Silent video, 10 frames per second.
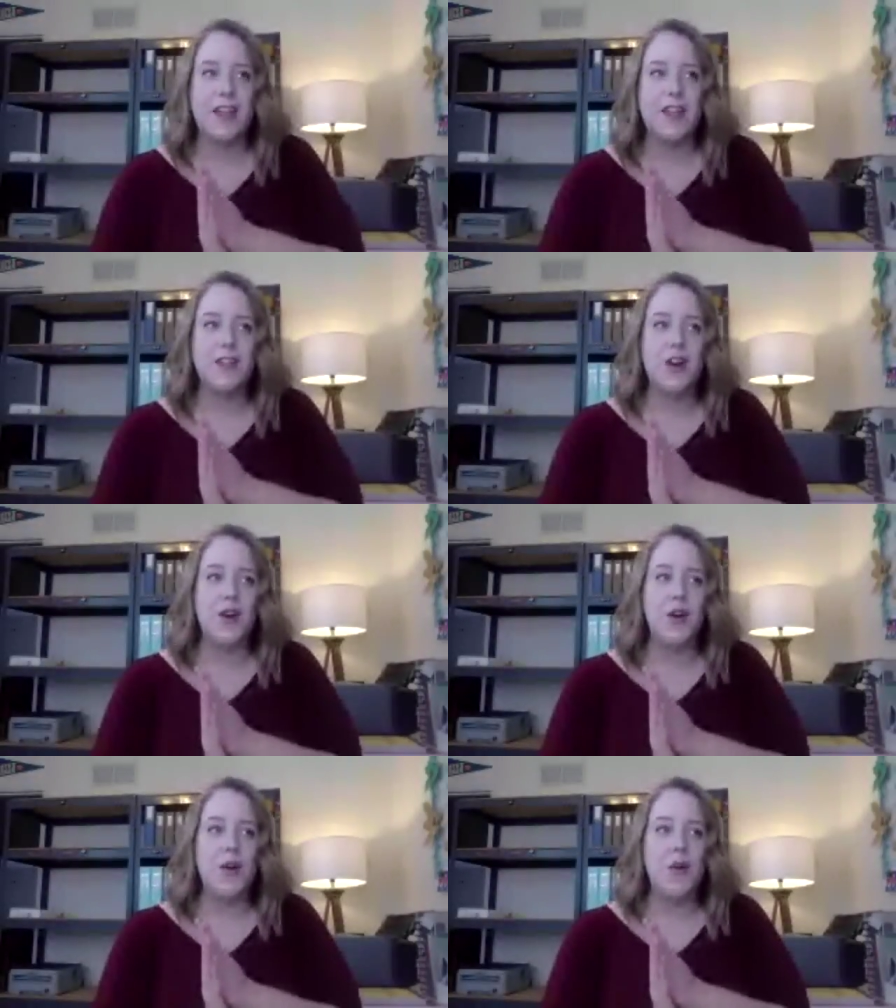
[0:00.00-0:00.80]

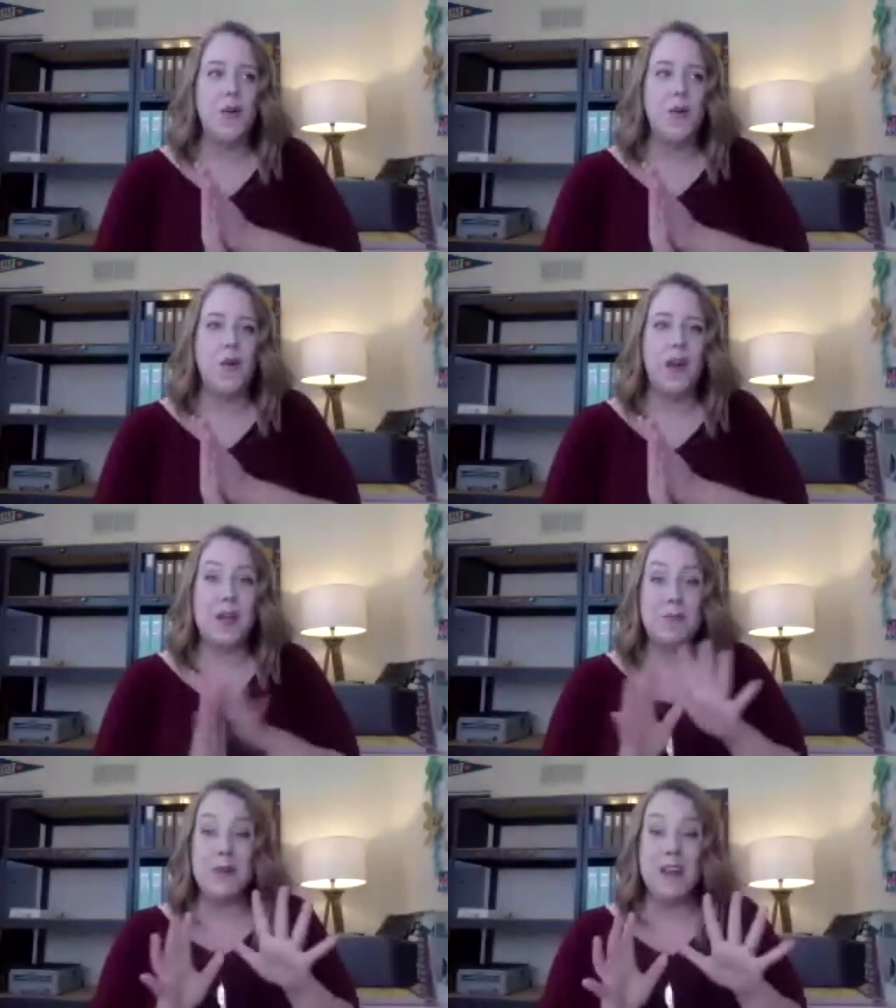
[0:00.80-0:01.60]
So it
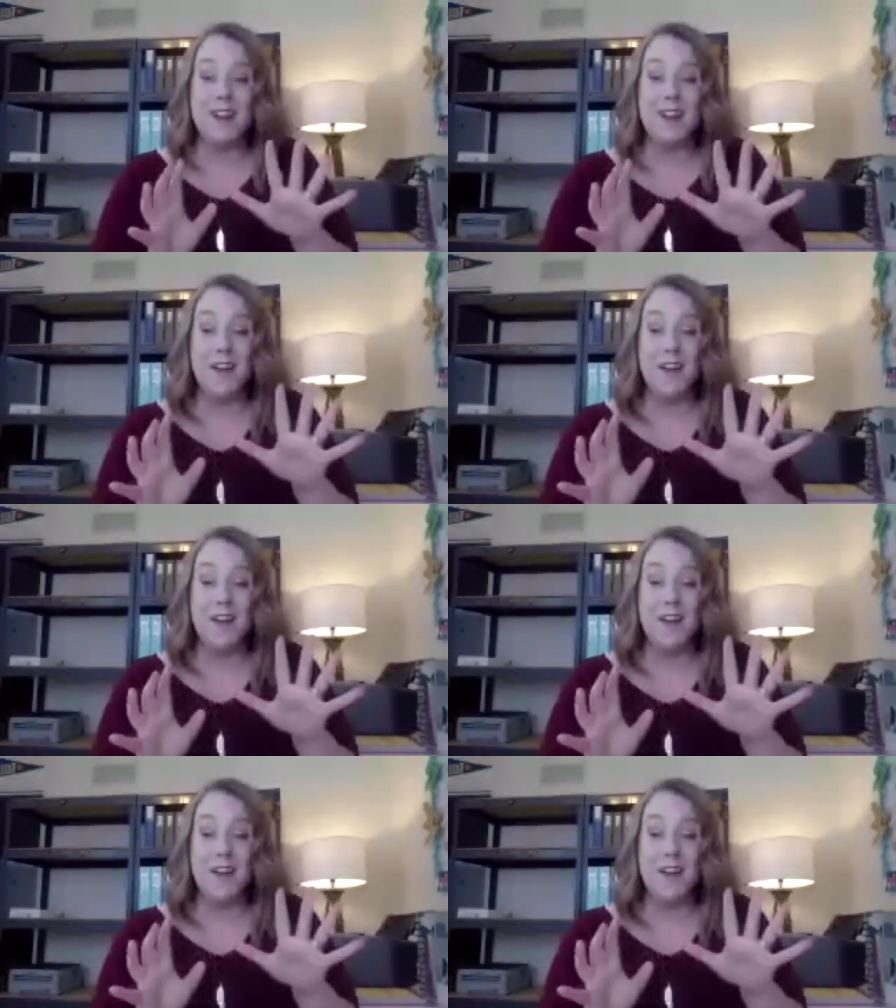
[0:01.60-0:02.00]
could mean